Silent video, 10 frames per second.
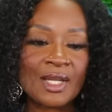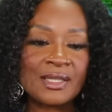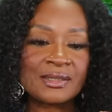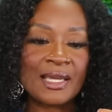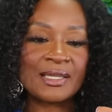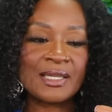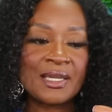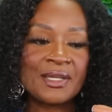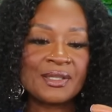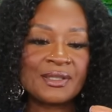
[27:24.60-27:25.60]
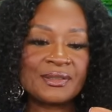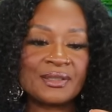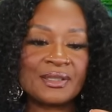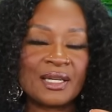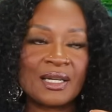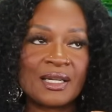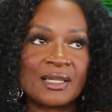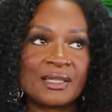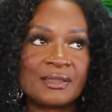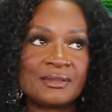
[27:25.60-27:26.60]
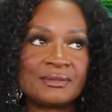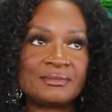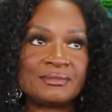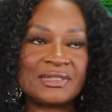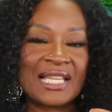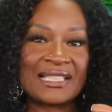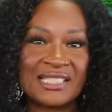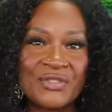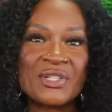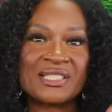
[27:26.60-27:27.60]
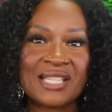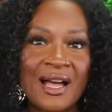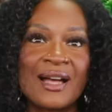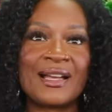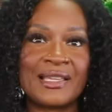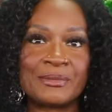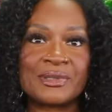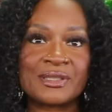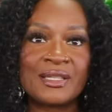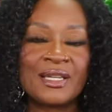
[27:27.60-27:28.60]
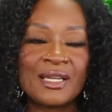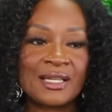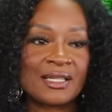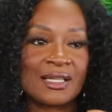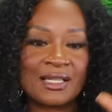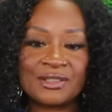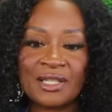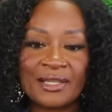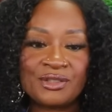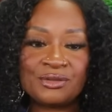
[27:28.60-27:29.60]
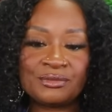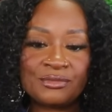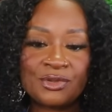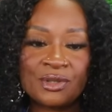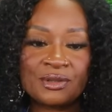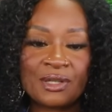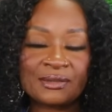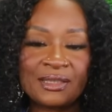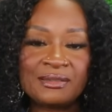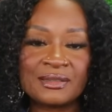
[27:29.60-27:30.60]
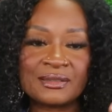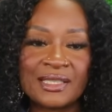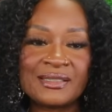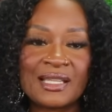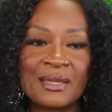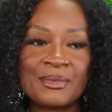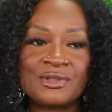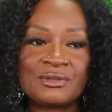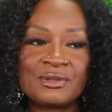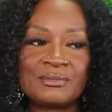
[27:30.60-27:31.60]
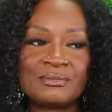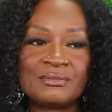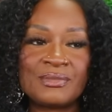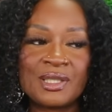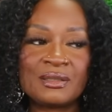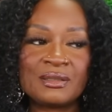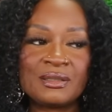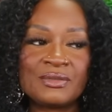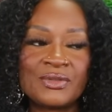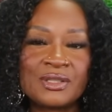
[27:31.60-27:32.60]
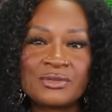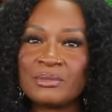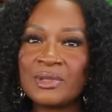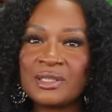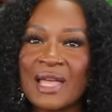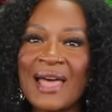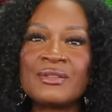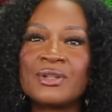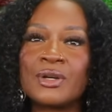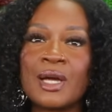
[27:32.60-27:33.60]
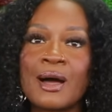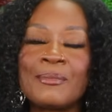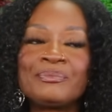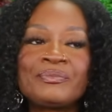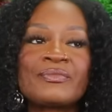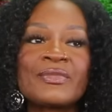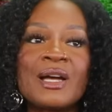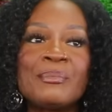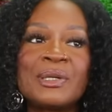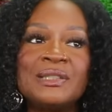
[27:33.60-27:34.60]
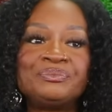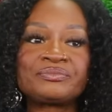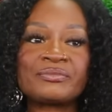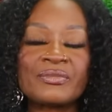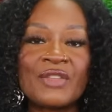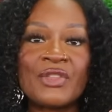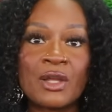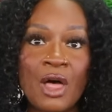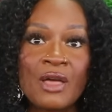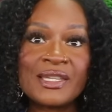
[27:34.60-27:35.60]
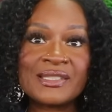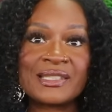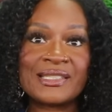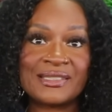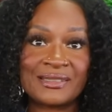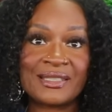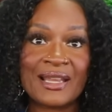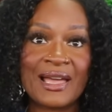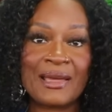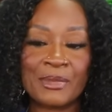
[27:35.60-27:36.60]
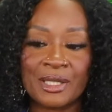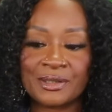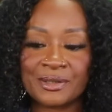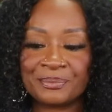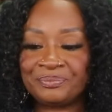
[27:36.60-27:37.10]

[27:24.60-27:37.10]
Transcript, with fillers: It's like, uh, like different times. Uh, like you, you could, I think the least time that you could be on there is three months. I don't know, y'all. But the longest is the nine months.